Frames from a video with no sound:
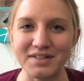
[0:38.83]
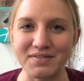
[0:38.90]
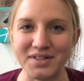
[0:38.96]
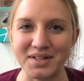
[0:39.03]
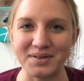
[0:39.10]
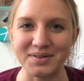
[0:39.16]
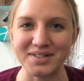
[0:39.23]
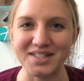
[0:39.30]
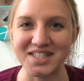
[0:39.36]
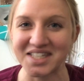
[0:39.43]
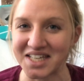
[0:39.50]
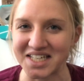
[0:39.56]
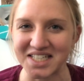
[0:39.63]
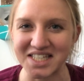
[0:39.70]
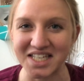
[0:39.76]
even though it's
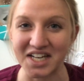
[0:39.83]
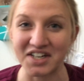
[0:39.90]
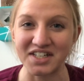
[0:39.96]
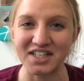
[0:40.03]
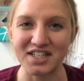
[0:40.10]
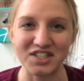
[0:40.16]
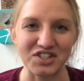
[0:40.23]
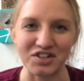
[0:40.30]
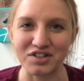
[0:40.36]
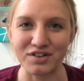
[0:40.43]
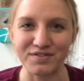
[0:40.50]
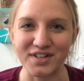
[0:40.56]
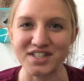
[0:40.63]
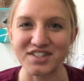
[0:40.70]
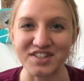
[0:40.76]
like scary to show your
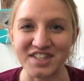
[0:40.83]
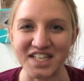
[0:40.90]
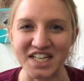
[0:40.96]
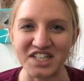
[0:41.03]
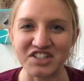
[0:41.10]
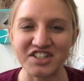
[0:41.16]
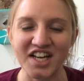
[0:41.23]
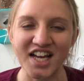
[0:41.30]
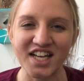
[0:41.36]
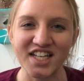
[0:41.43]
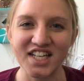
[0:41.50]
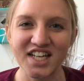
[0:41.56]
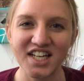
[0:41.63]
face on the internet,